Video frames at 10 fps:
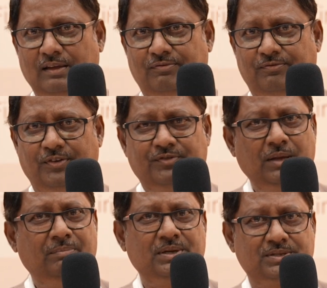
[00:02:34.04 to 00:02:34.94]
If
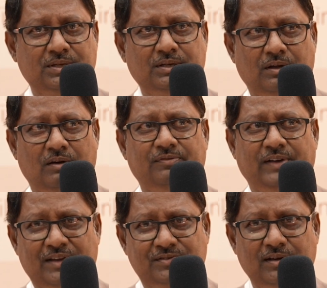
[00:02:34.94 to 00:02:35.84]
50% of
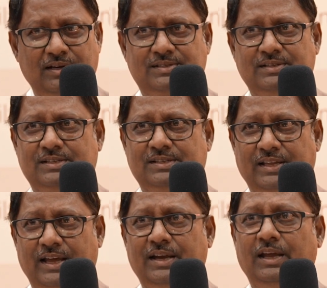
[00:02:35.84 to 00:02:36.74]
naturalness is
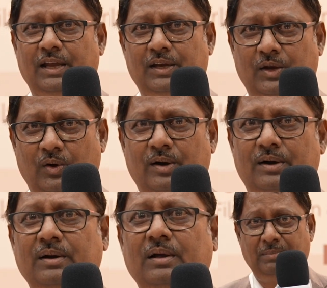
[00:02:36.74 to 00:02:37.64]
there in
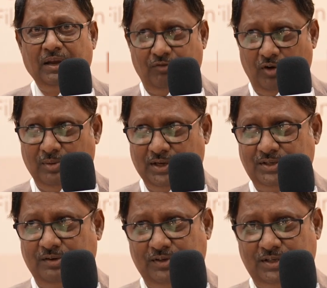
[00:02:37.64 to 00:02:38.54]
your
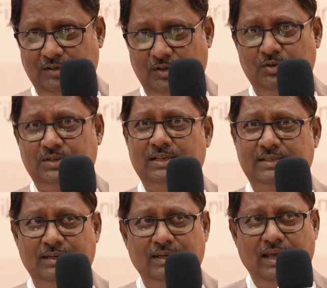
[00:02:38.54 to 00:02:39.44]
pre-formulation, which is used
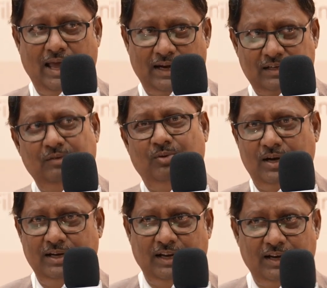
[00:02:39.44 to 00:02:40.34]
as an active
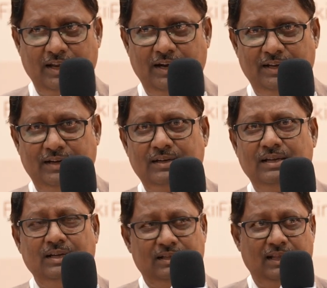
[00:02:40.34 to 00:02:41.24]
or an ingredient,
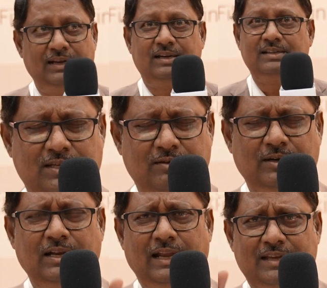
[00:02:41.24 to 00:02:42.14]
then it is
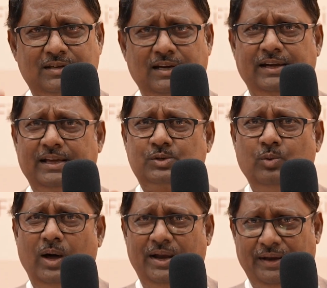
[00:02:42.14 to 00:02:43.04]
given a natural index
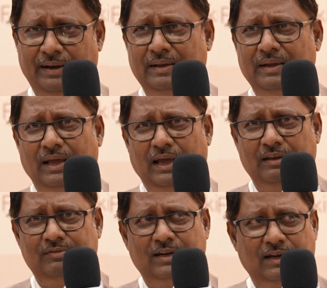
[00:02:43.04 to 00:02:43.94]
1.
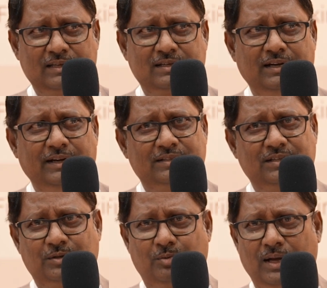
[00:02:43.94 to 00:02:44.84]
And if the natural
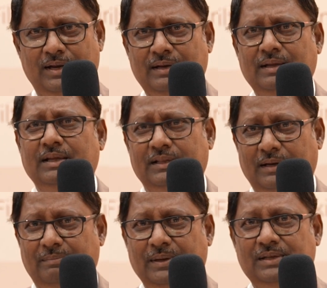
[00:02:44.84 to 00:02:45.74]
index is 1,
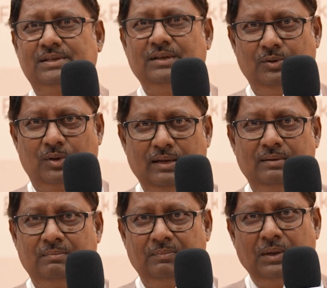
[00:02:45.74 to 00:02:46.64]
that means you
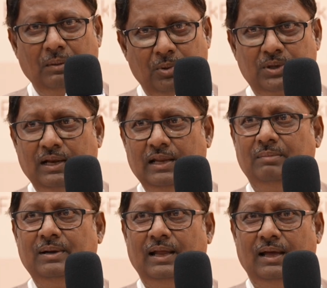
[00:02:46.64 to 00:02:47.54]
can put a
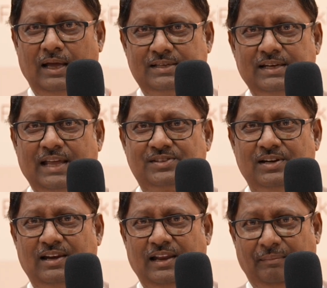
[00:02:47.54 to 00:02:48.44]
label as a
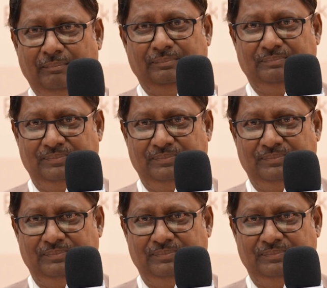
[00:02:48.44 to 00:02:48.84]
natural claim.